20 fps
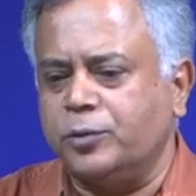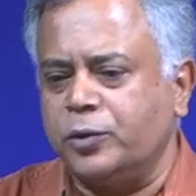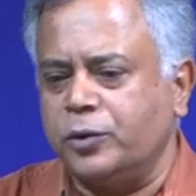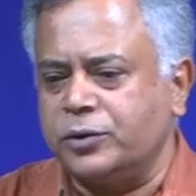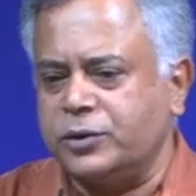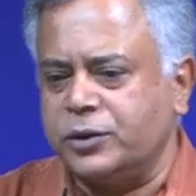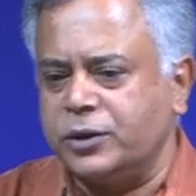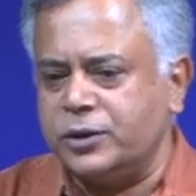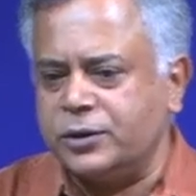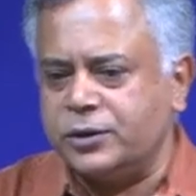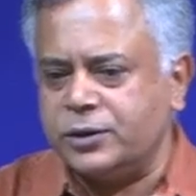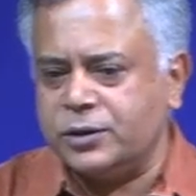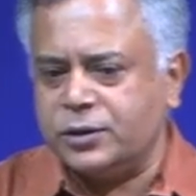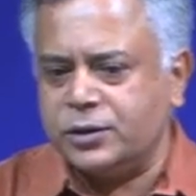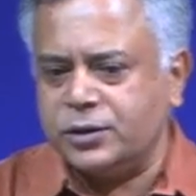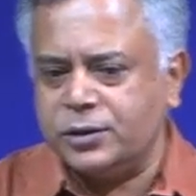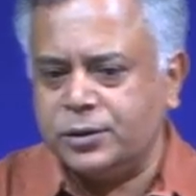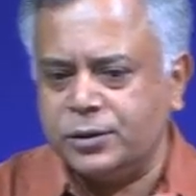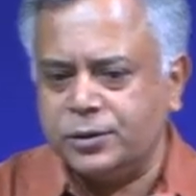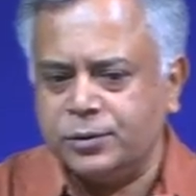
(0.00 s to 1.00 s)

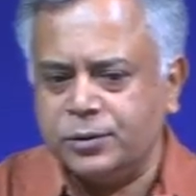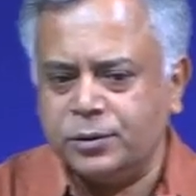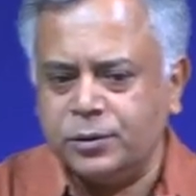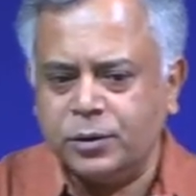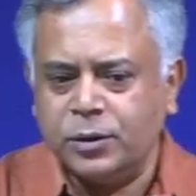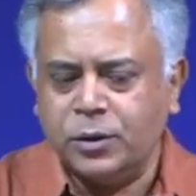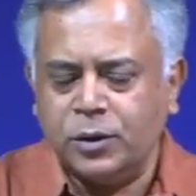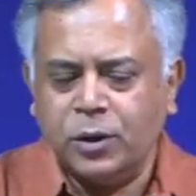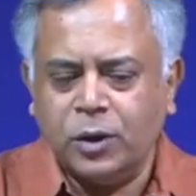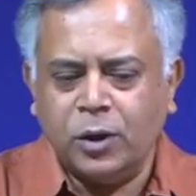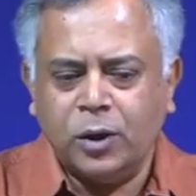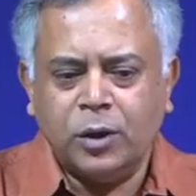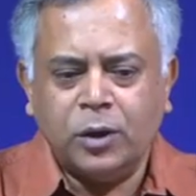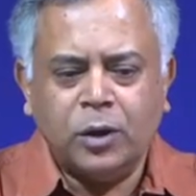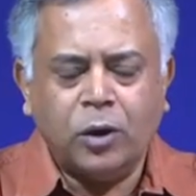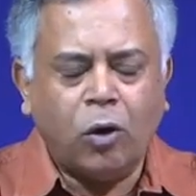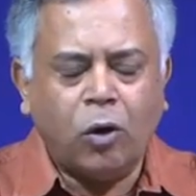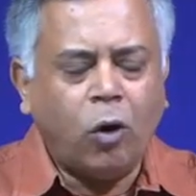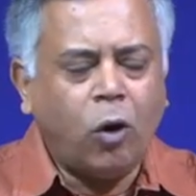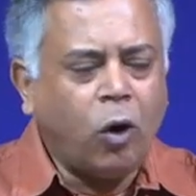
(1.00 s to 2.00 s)
process,
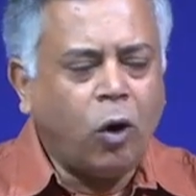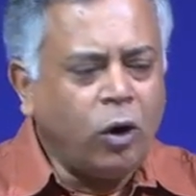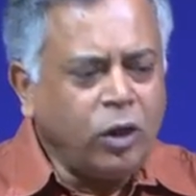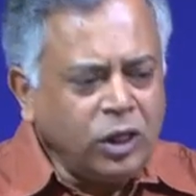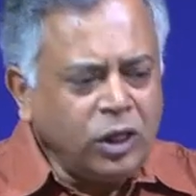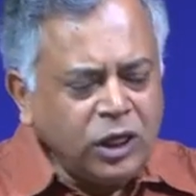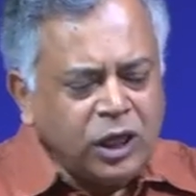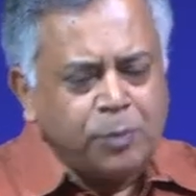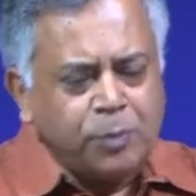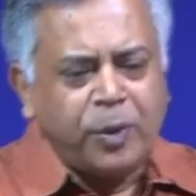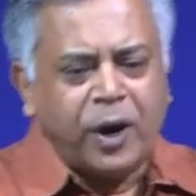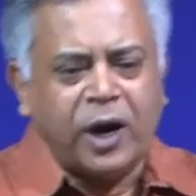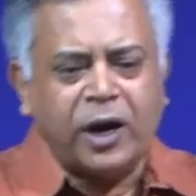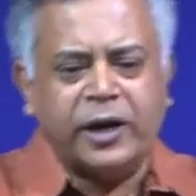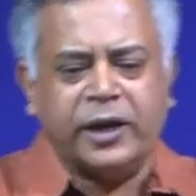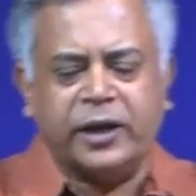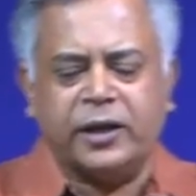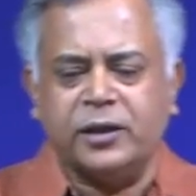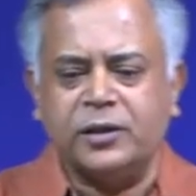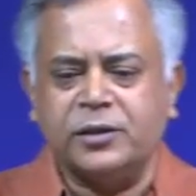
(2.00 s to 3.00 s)
all the
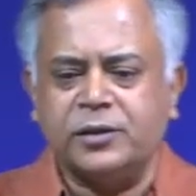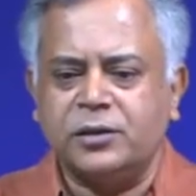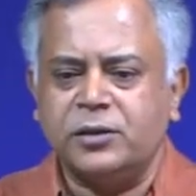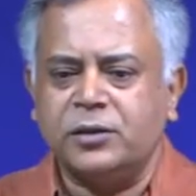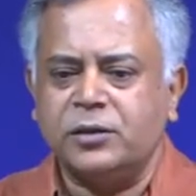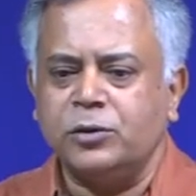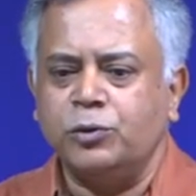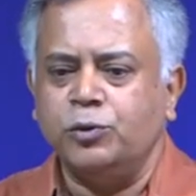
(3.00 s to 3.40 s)
particles